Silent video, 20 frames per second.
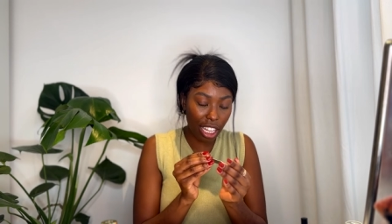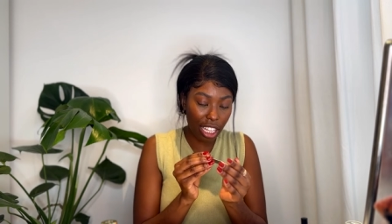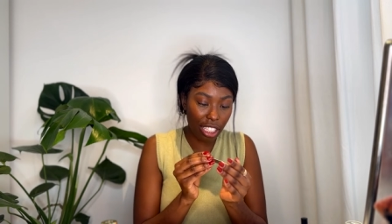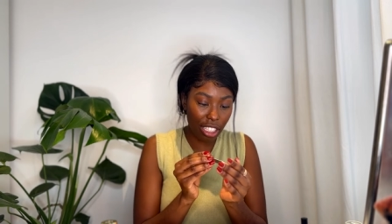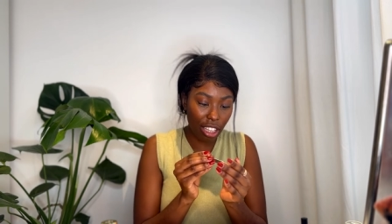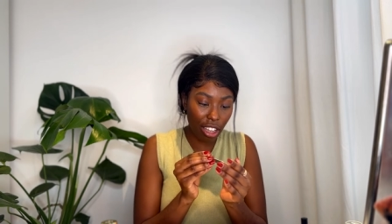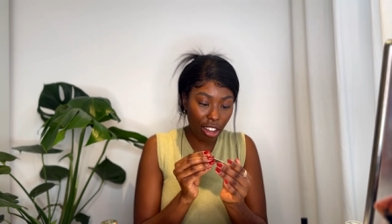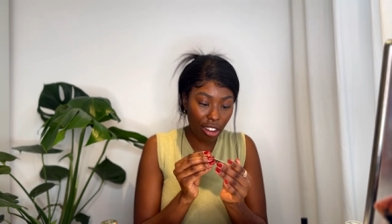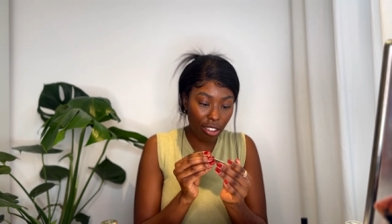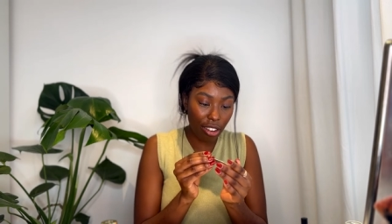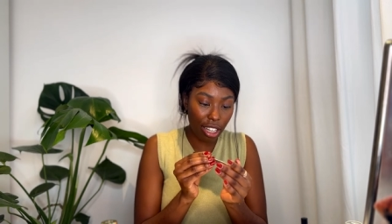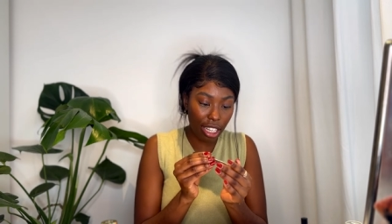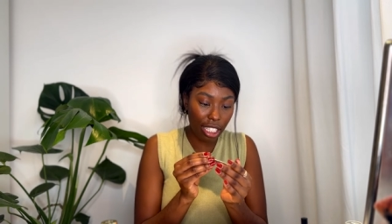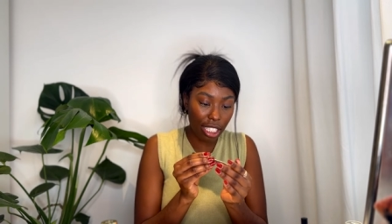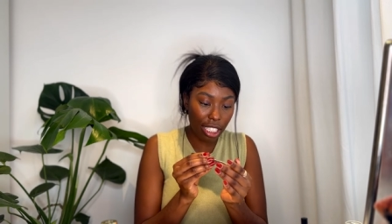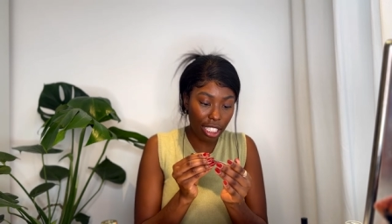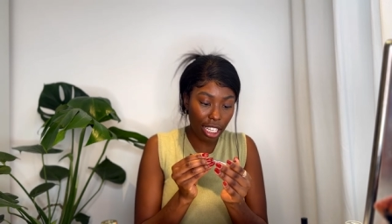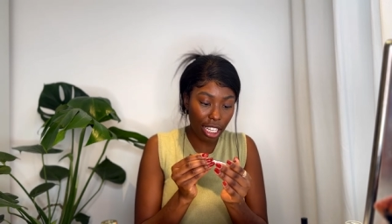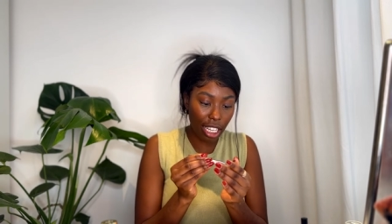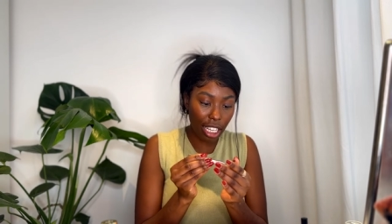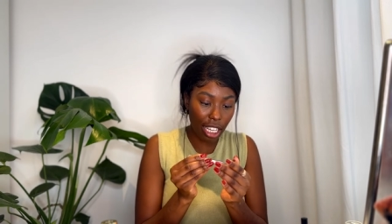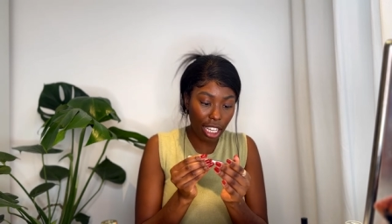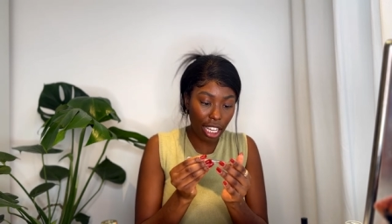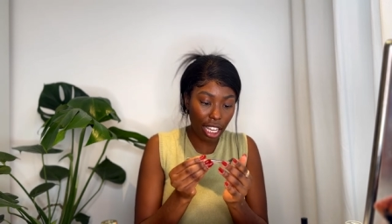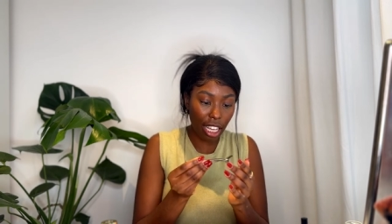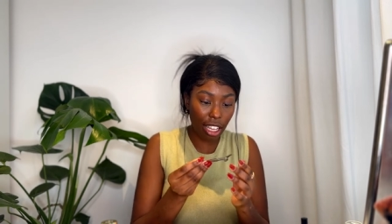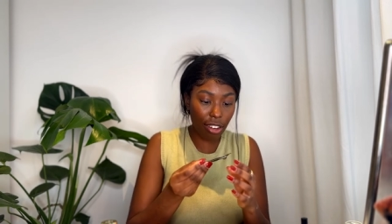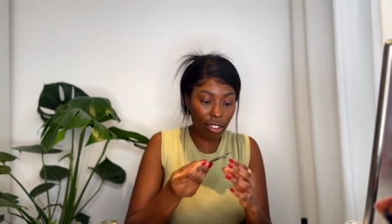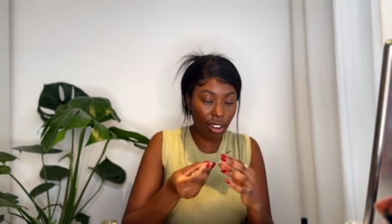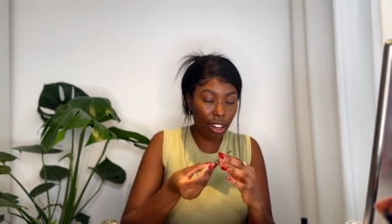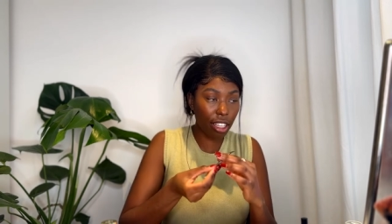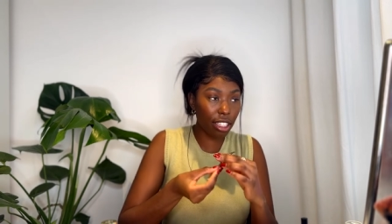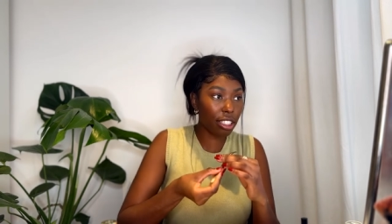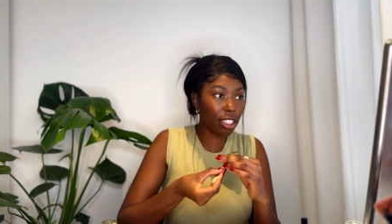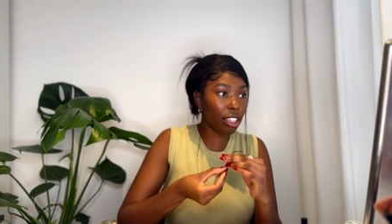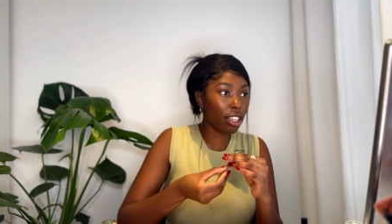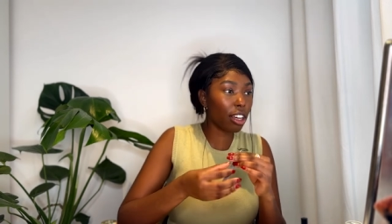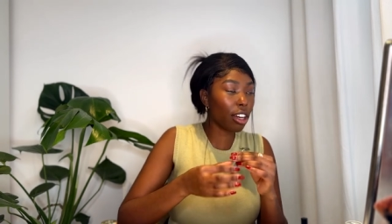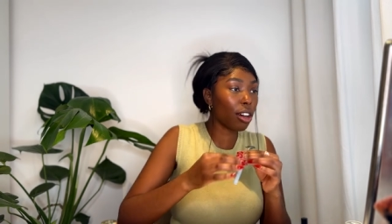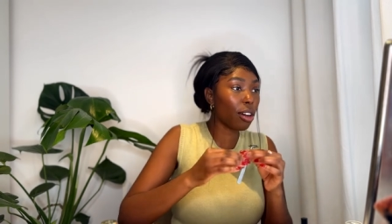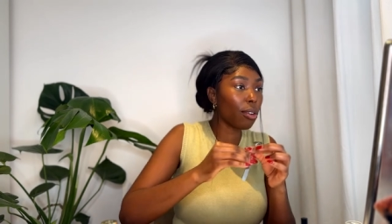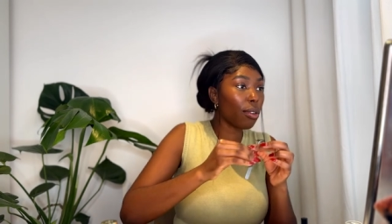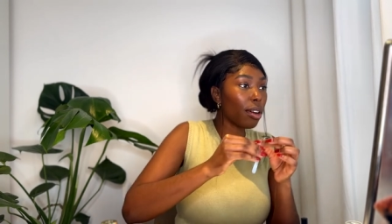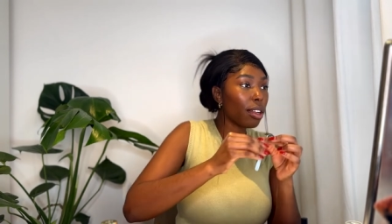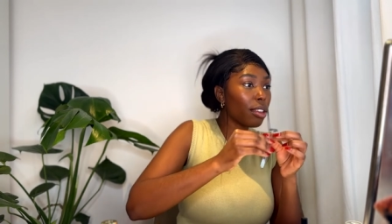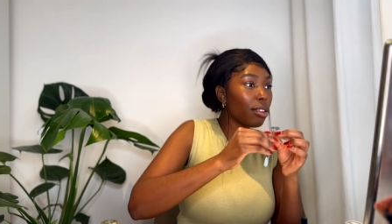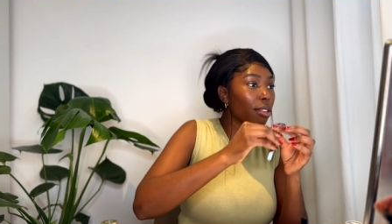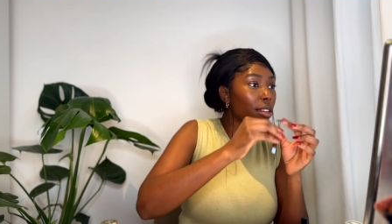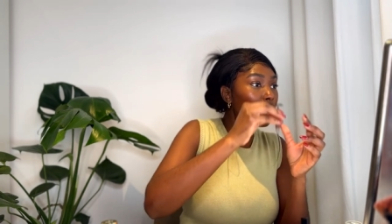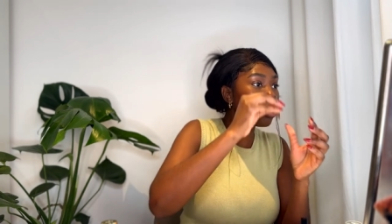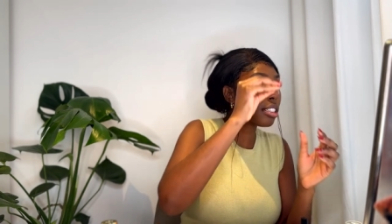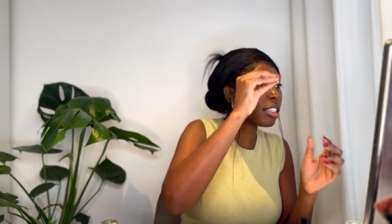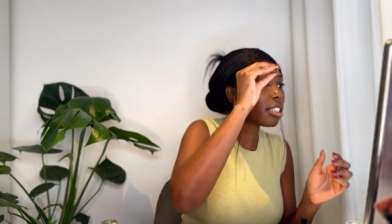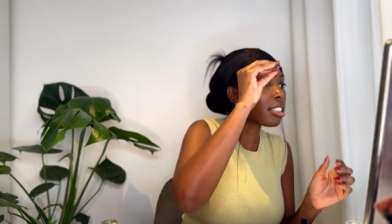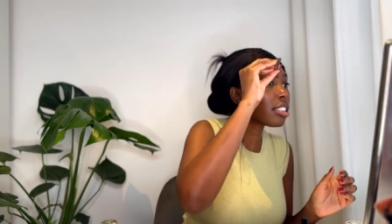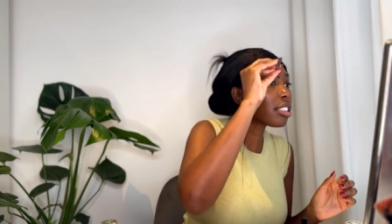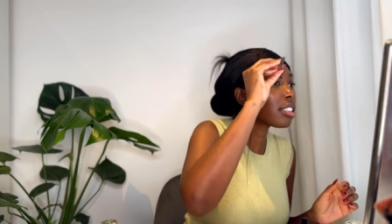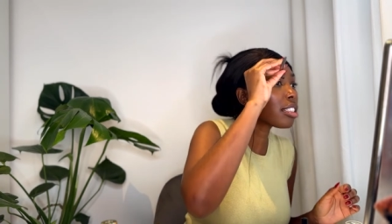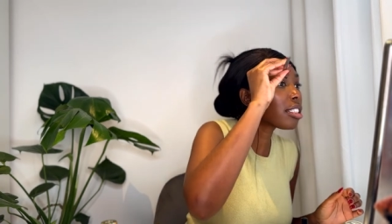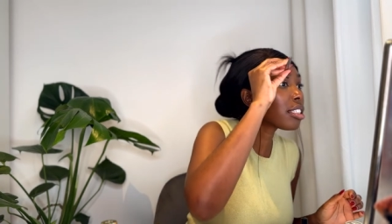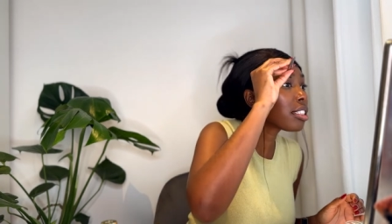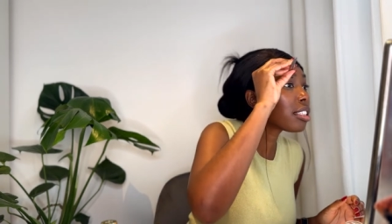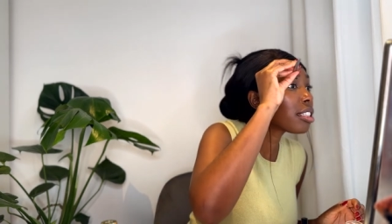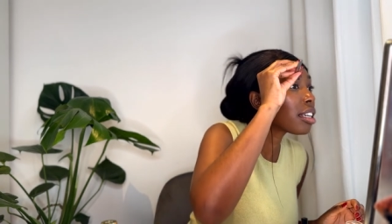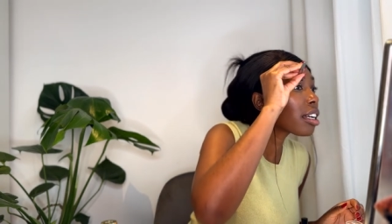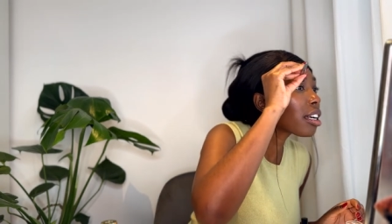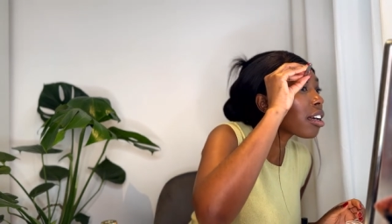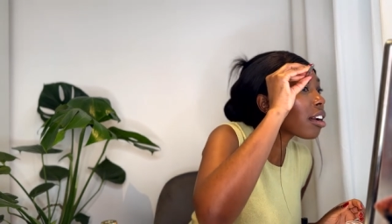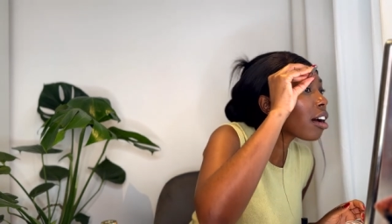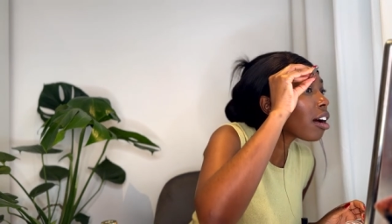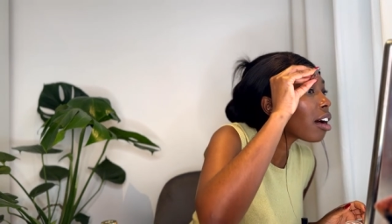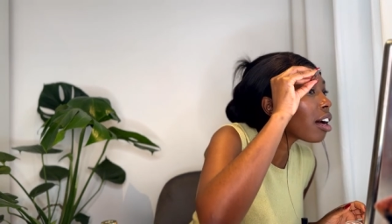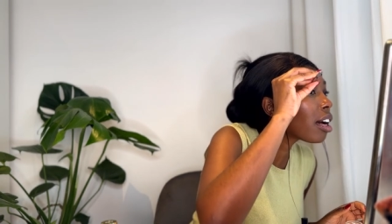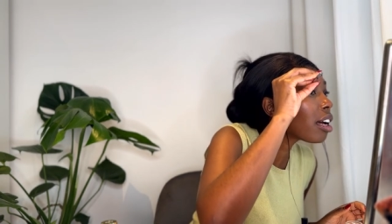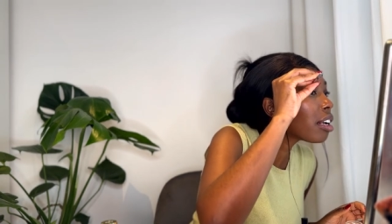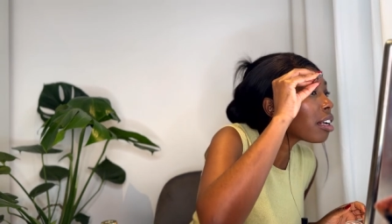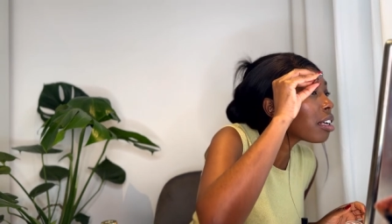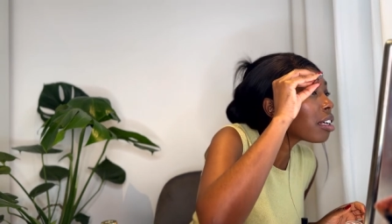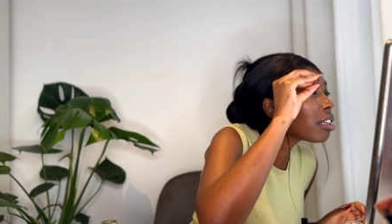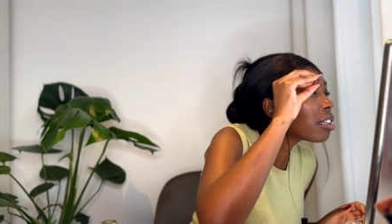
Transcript: it's already sticky and ready to go and you could just stick it on.